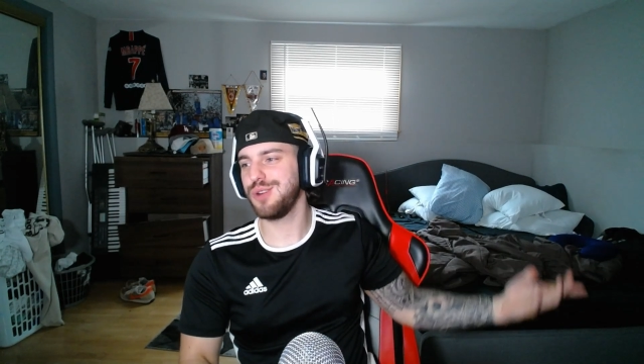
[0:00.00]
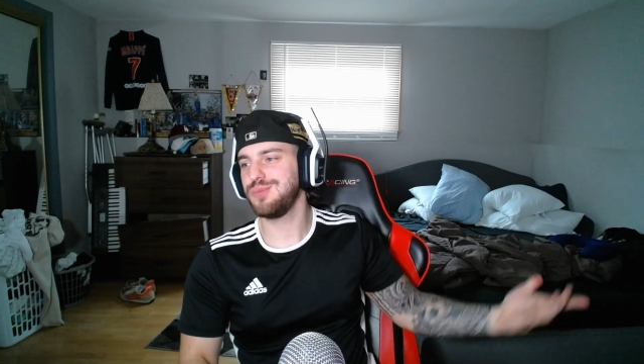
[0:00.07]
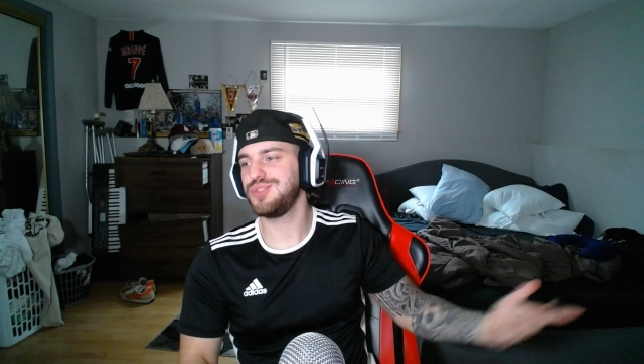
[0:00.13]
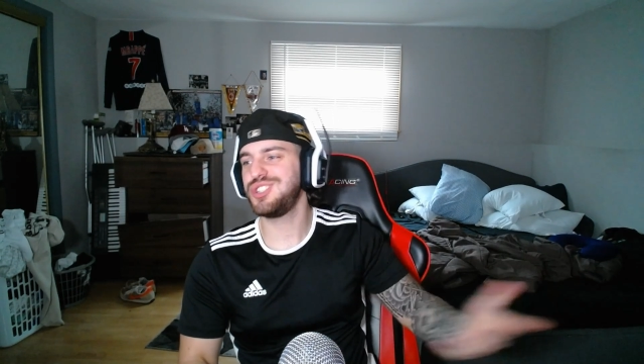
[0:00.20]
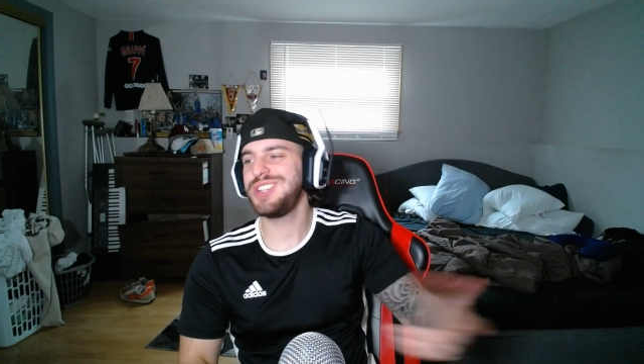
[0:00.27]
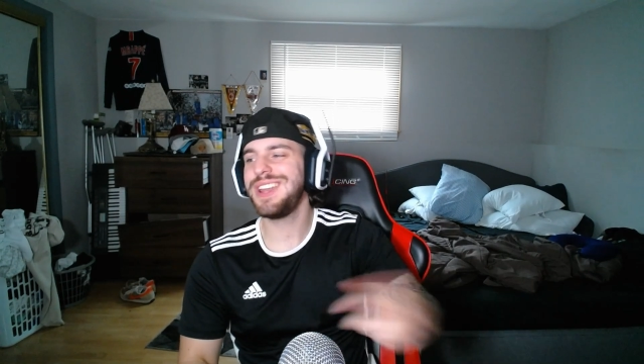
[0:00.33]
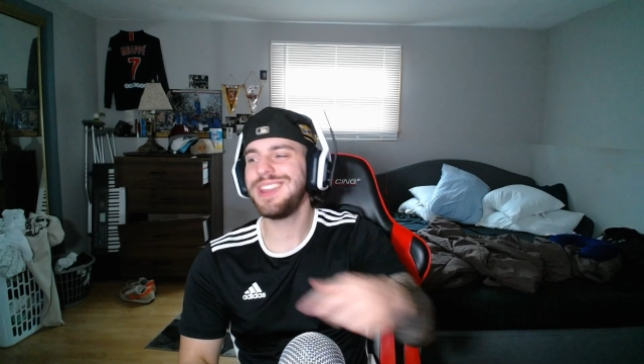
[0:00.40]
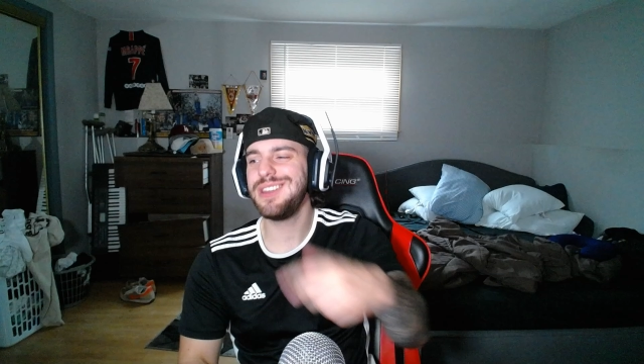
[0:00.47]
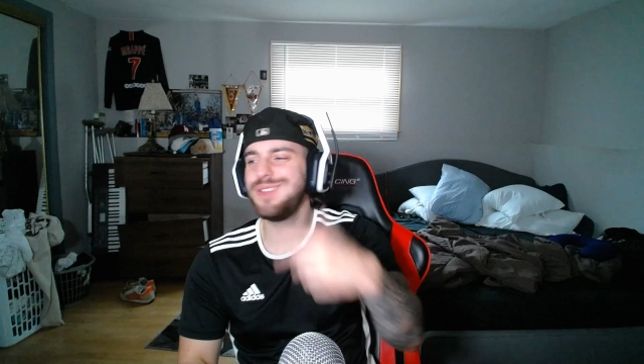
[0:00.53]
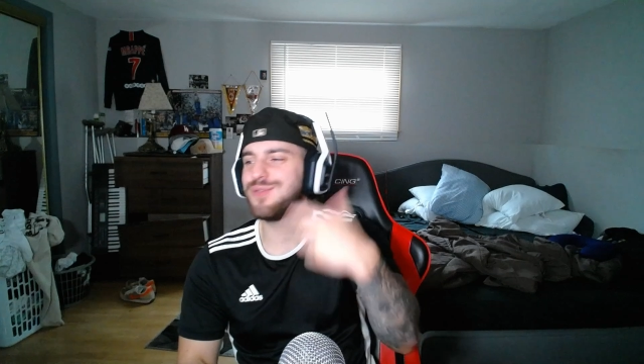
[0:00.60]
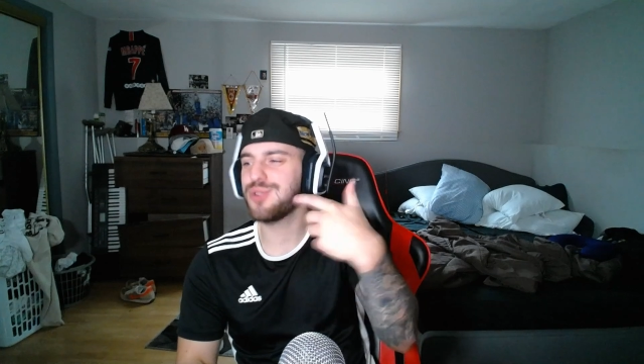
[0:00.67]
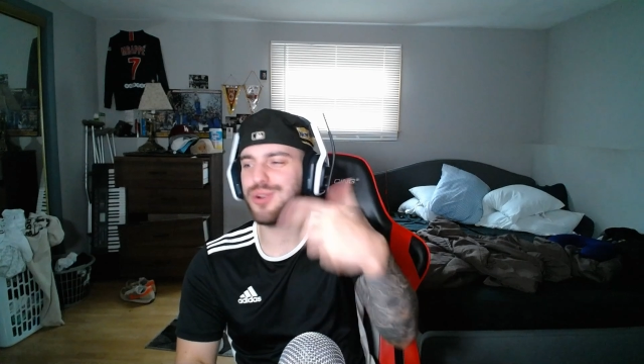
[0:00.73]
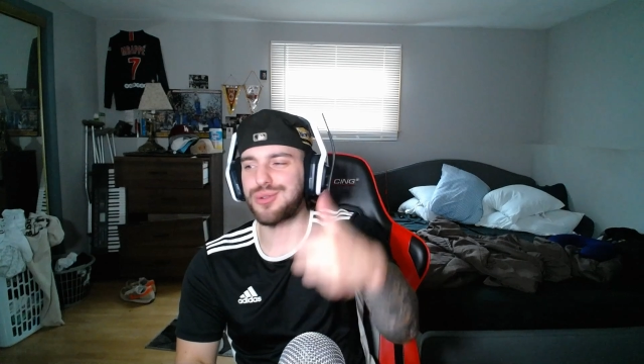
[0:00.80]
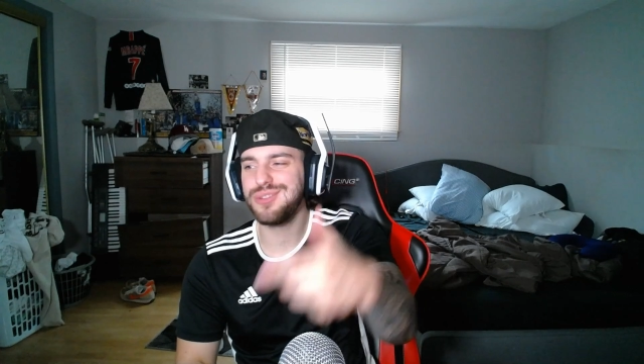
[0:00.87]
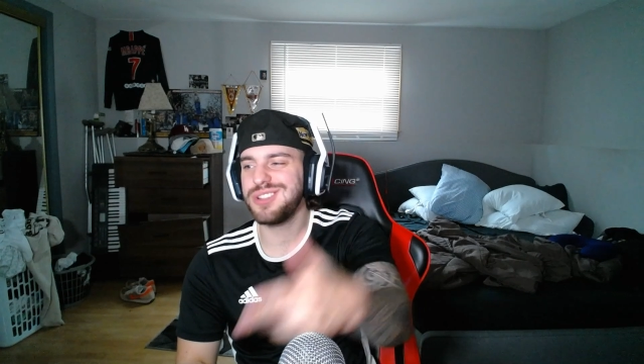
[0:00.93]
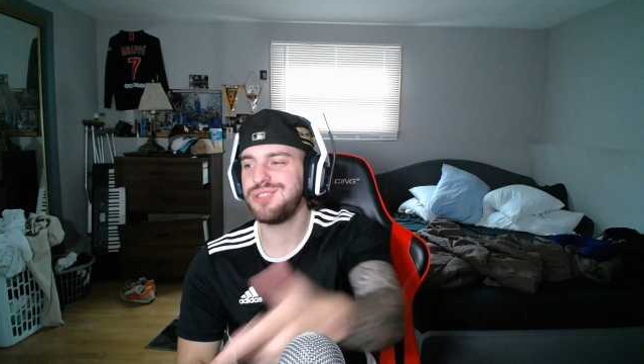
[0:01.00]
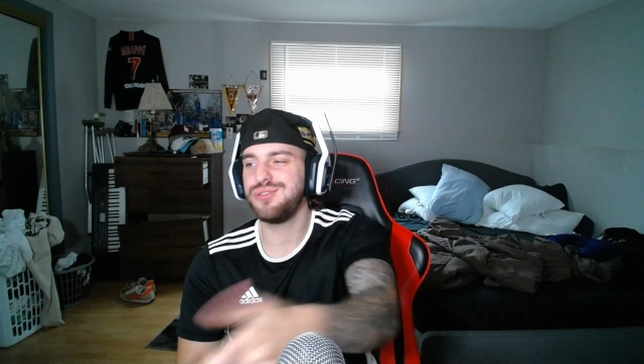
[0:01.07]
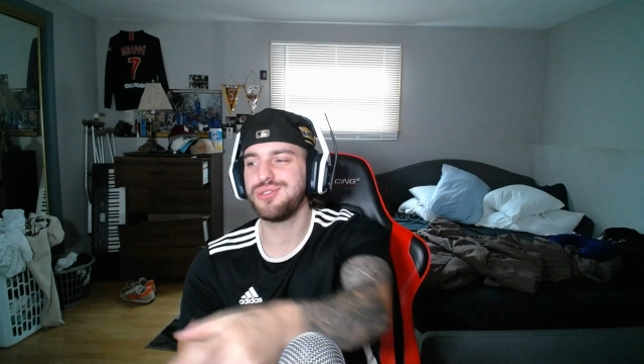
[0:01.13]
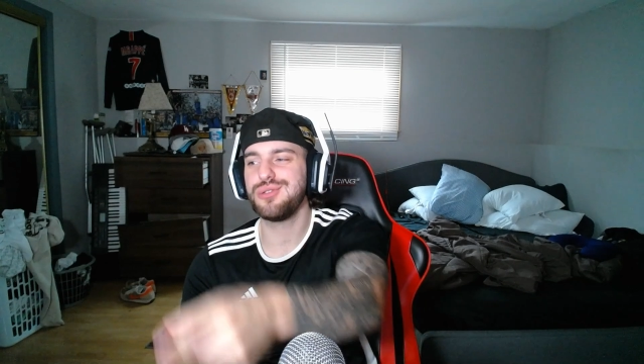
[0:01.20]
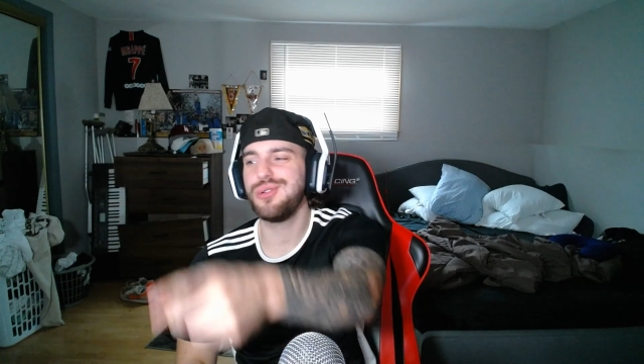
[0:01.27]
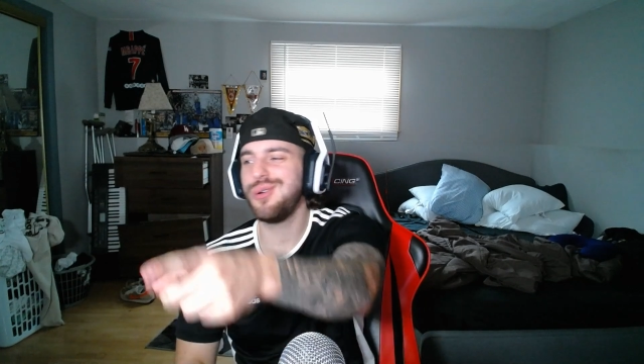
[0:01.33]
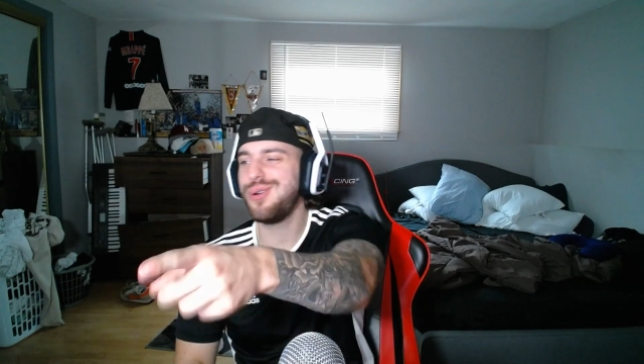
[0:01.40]
She ain't even gonna listen to
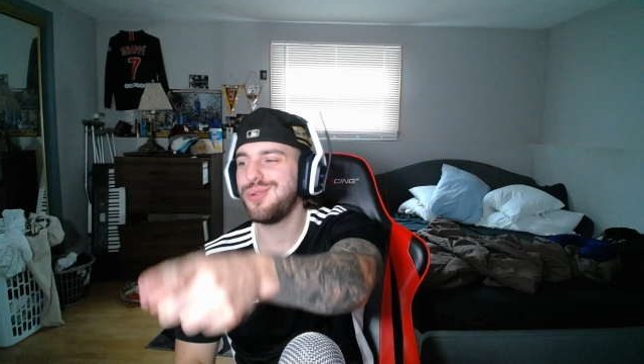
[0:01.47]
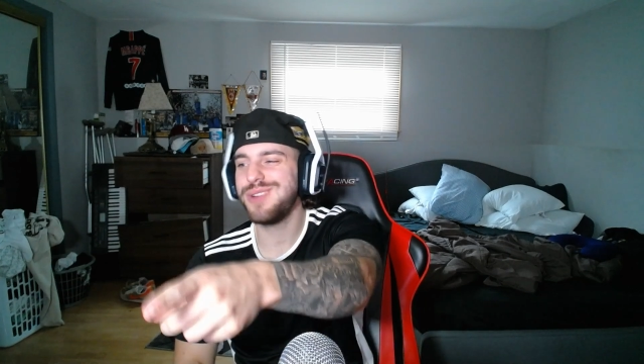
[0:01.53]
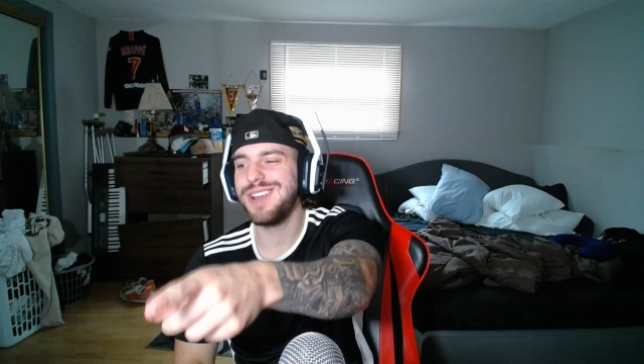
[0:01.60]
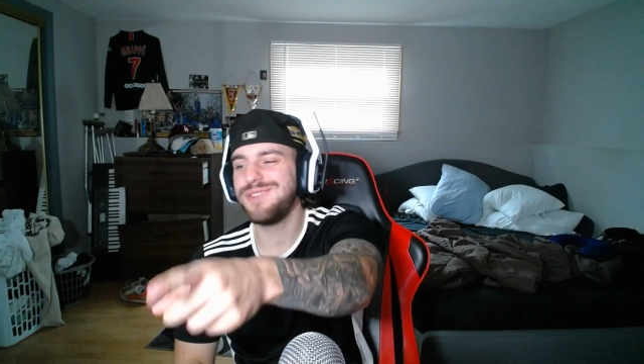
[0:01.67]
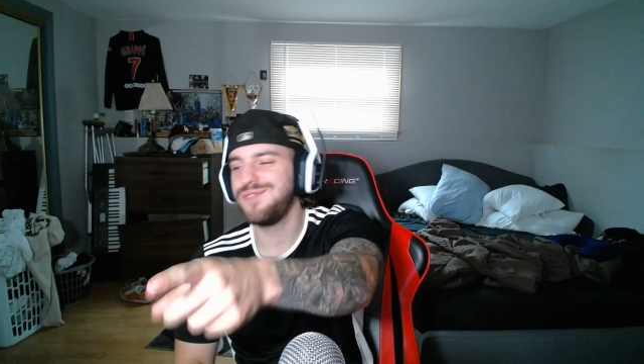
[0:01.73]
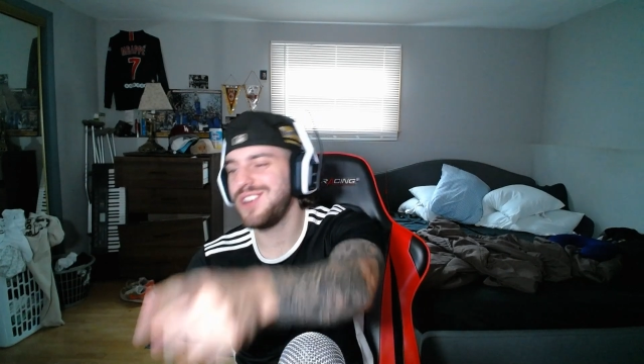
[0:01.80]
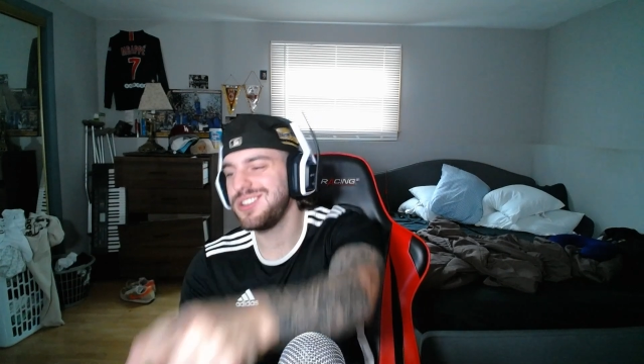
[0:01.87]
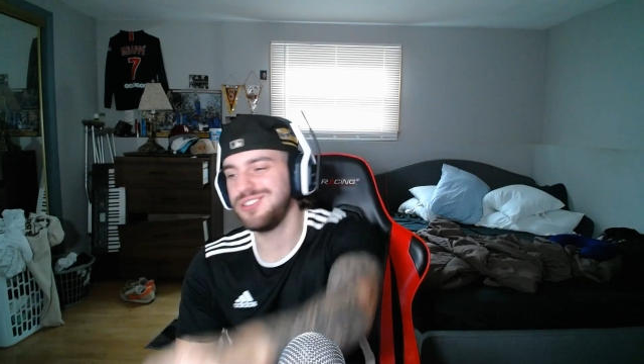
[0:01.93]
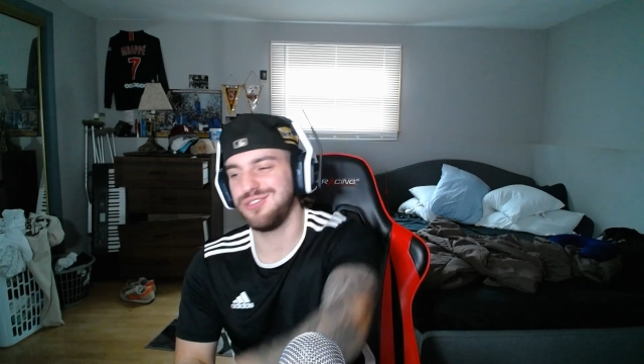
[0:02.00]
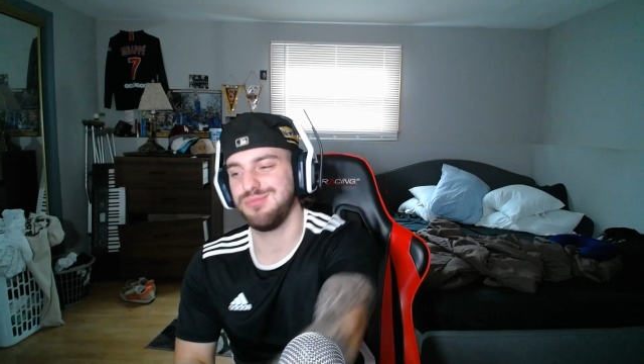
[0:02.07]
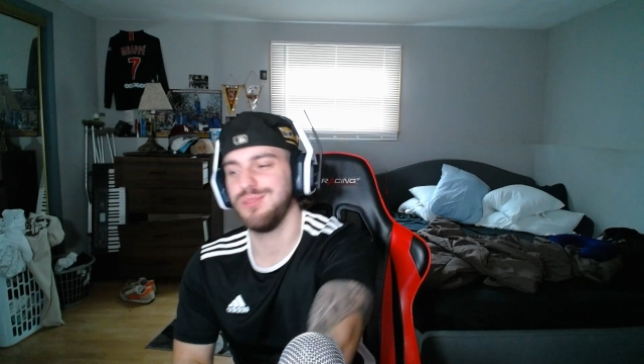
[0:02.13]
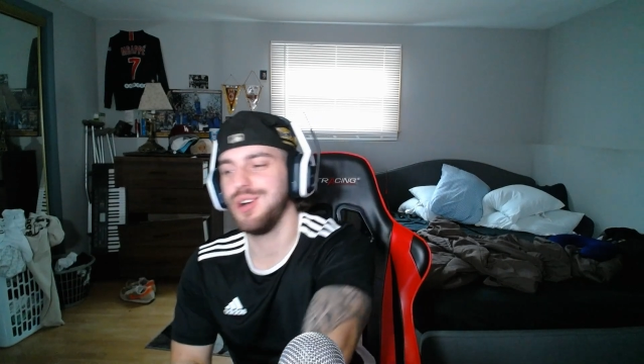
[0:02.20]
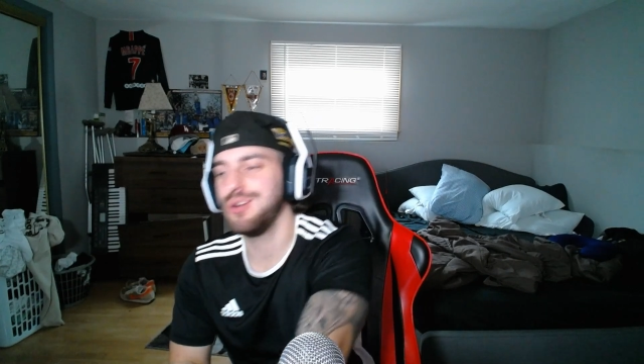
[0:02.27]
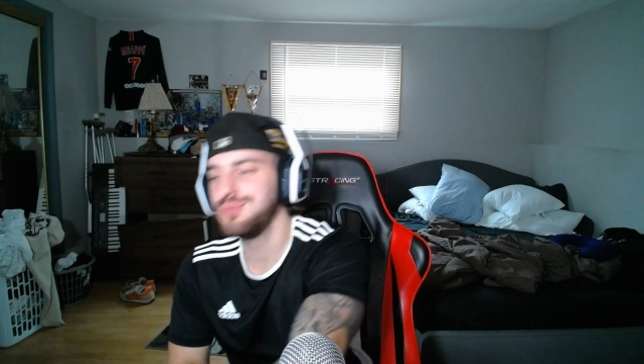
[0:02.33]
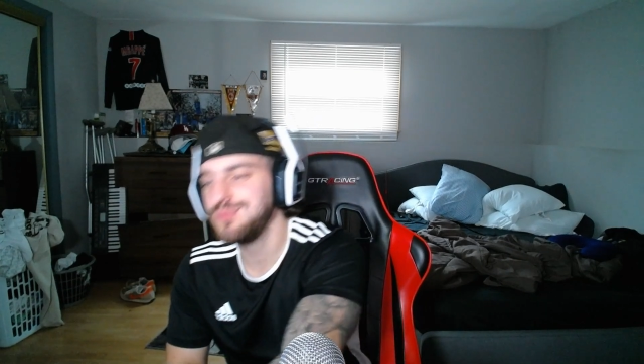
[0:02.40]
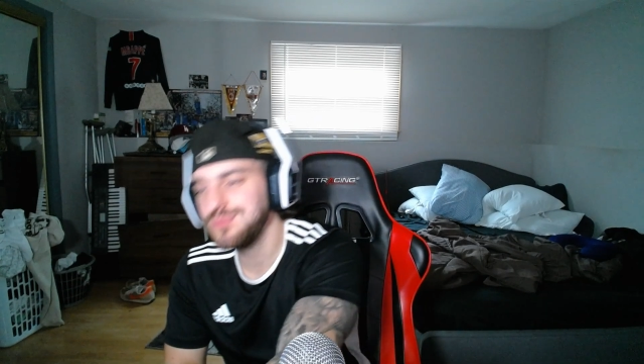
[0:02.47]
her own advice, bro.